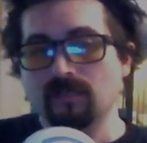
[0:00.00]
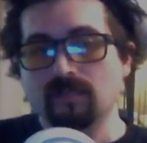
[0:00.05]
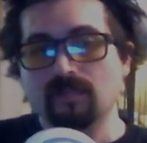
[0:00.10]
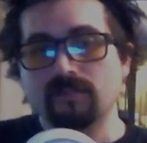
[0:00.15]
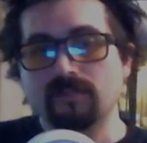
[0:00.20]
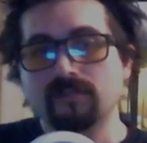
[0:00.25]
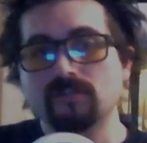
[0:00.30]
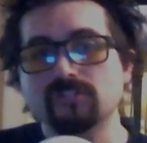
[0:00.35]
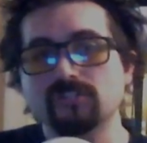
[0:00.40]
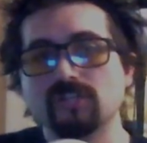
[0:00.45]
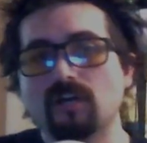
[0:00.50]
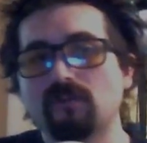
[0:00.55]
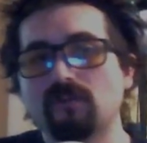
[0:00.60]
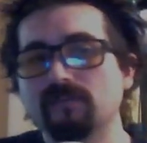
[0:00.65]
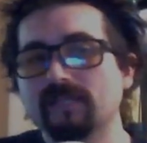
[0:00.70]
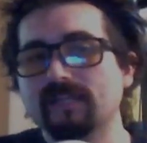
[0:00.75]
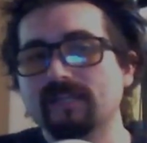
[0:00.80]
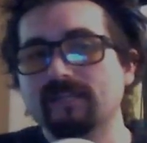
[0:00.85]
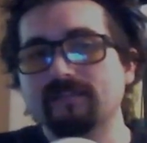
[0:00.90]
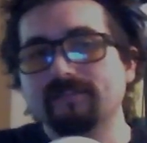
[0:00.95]
There's
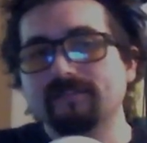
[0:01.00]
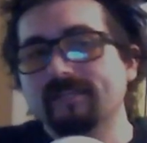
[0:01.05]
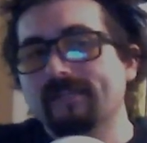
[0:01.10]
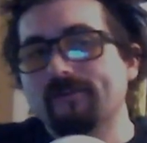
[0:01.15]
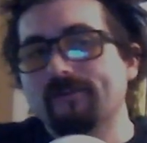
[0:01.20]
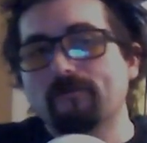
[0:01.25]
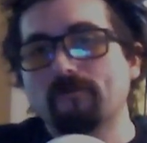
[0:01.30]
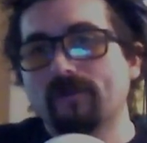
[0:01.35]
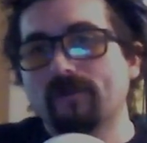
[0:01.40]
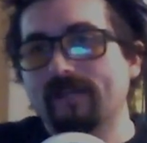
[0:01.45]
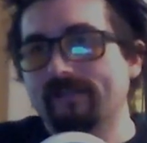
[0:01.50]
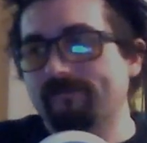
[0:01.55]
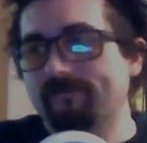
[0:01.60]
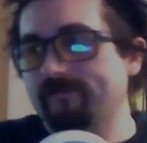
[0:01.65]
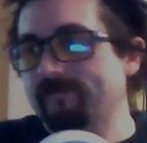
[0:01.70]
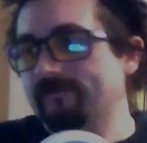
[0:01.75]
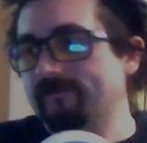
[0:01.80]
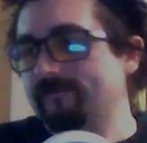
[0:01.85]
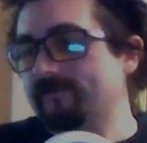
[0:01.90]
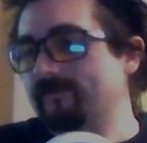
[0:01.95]
only, what,
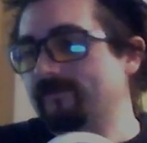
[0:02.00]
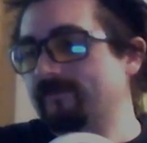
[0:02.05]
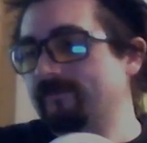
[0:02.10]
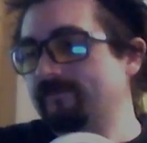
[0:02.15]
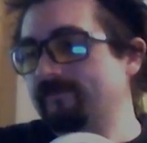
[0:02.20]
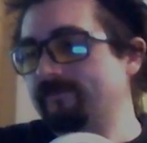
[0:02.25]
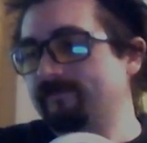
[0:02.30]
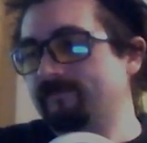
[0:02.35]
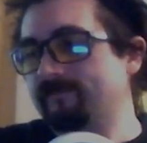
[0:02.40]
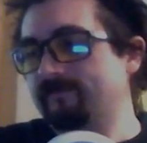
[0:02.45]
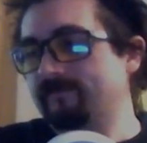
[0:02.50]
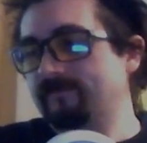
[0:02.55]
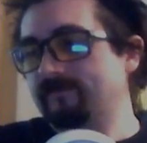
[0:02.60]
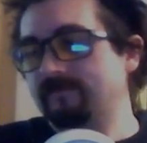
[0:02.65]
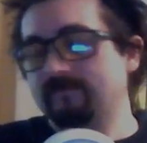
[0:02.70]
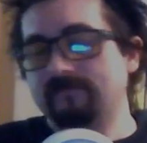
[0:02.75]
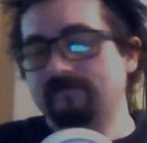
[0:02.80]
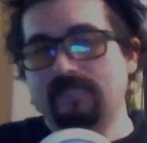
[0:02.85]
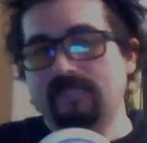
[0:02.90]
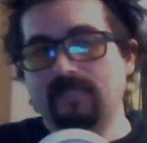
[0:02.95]

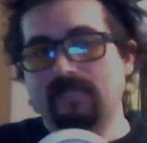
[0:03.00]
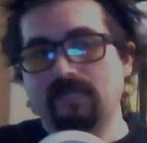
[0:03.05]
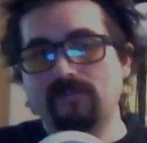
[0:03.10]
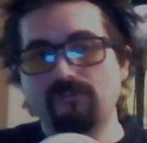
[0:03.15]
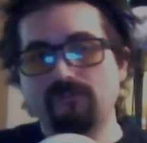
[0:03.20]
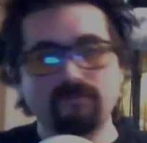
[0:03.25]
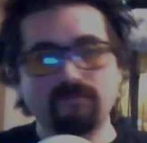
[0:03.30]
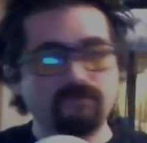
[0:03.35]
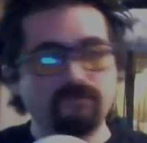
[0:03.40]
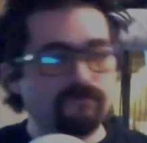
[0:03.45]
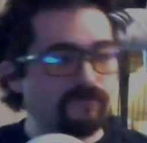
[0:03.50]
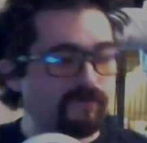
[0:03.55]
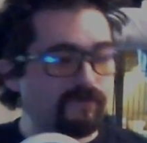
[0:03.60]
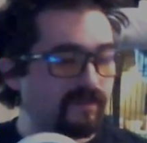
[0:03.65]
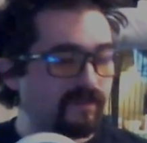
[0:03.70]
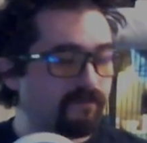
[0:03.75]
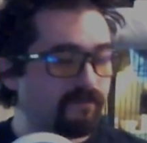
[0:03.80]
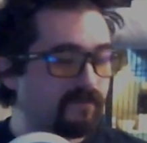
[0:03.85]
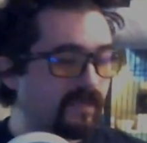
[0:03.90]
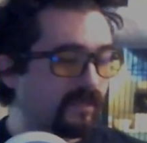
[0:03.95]
150
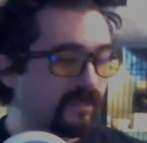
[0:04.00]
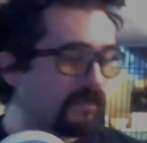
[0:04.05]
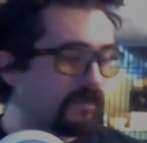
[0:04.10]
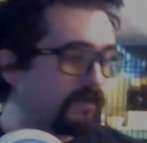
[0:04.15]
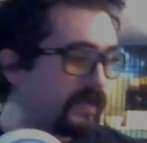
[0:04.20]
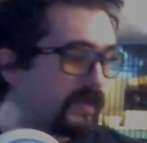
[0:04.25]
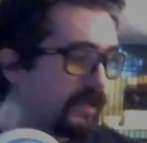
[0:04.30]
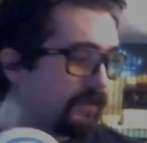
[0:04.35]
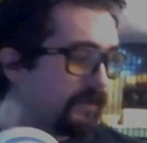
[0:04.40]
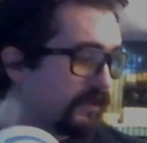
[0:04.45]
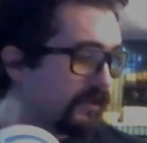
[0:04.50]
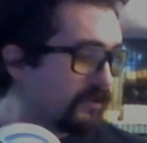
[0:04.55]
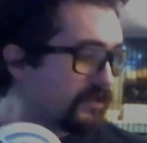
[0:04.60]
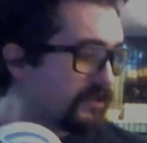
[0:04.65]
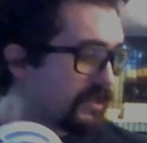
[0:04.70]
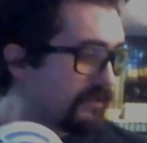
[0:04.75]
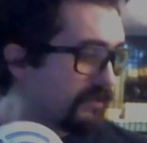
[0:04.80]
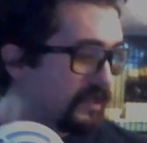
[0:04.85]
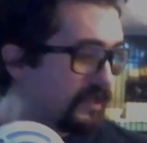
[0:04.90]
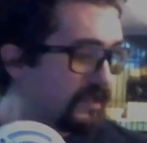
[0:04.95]
million people or
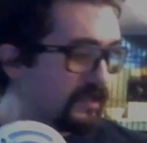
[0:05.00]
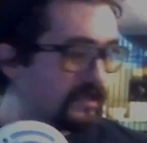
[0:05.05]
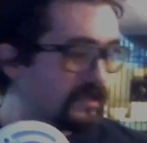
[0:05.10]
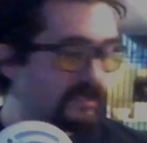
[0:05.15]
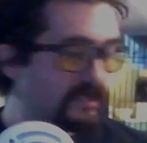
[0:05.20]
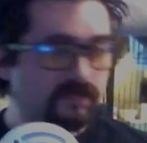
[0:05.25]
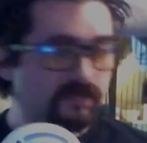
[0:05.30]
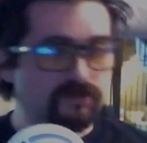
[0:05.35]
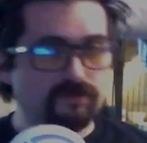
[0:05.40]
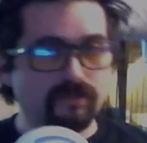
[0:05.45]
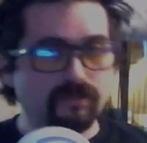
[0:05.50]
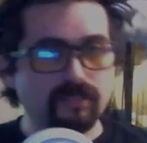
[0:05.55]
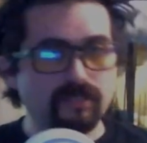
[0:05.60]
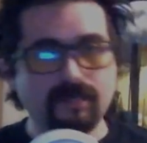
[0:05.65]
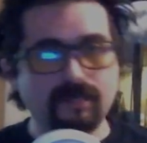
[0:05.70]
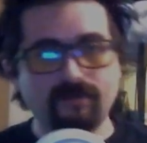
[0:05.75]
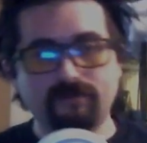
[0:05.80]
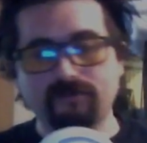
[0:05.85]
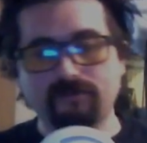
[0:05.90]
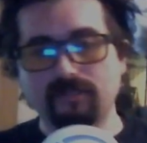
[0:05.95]
something in this country? I
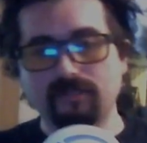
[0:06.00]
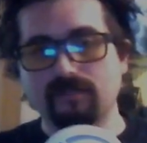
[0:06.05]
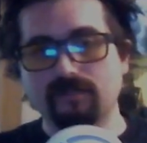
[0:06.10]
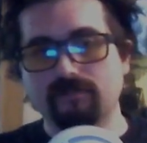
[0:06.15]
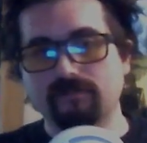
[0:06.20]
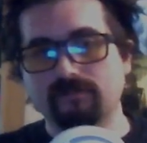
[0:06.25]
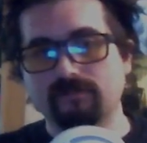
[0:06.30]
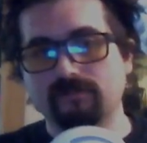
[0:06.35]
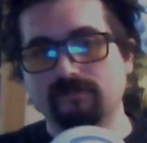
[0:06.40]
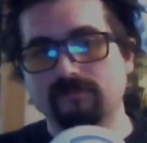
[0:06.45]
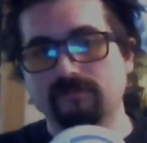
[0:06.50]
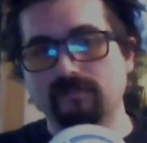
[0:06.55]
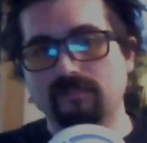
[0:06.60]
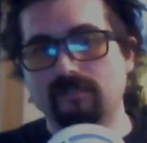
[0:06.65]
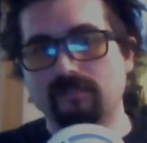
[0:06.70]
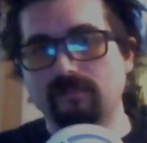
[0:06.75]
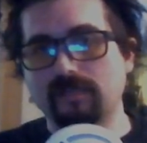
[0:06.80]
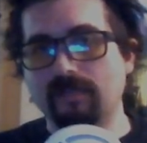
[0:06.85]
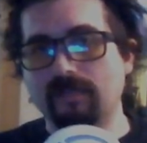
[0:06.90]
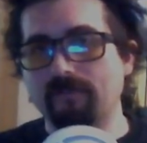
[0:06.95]
don't know.
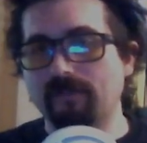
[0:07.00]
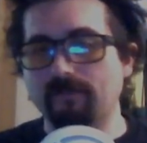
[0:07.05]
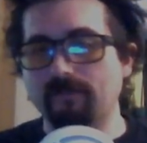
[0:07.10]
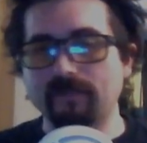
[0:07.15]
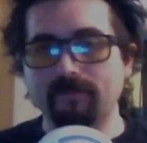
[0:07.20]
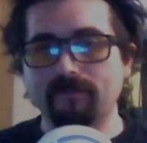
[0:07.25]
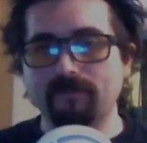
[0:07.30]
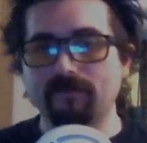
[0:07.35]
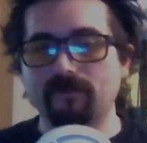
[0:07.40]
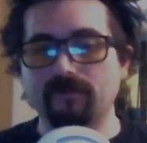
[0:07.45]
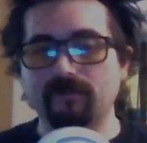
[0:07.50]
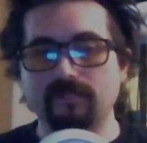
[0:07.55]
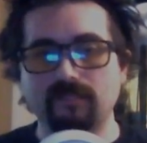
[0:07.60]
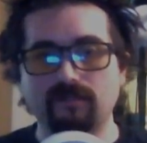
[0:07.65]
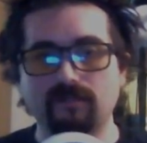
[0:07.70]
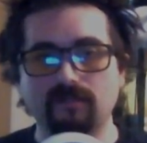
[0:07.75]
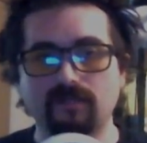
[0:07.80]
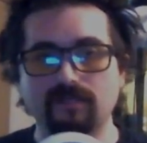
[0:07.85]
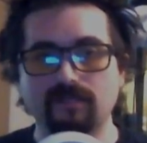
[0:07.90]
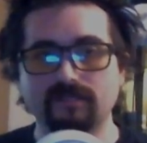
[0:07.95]
How many people are in the
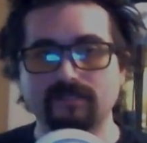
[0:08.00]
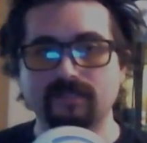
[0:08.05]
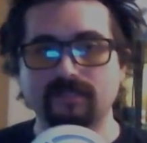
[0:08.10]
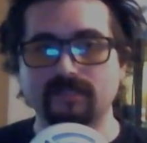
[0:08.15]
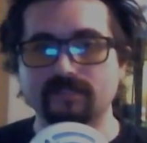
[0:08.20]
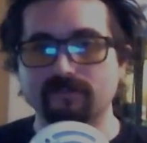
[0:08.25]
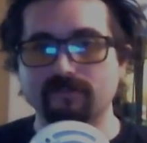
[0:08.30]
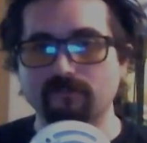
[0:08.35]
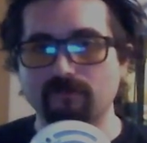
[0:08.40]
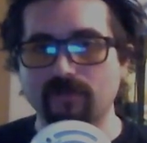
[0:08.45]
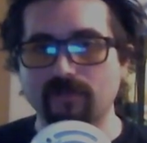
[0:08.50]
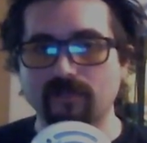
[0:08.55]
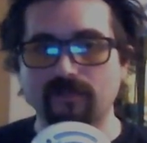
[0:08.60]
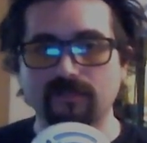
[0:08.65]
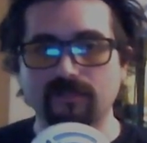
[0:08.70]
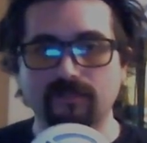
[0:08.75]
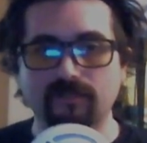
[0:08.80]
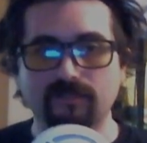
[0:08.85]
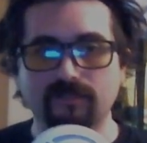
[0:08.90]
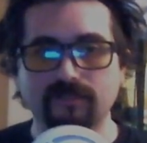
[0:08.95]
United States of
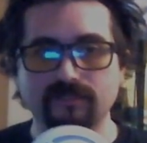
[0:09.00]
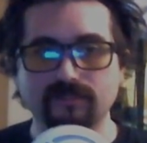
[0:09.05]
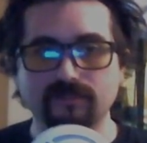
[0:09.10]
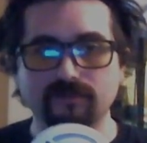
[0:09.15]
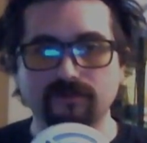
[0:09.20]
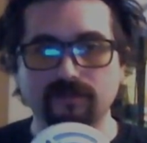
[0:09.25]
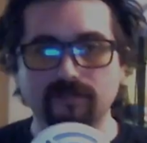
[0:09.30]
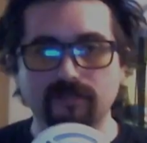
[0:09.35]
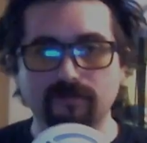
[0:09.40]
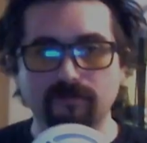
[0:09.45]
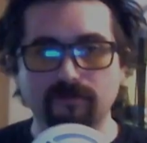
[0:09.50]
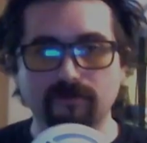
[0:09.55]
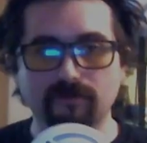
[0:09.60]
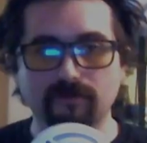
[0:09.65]
America? Let's look it up real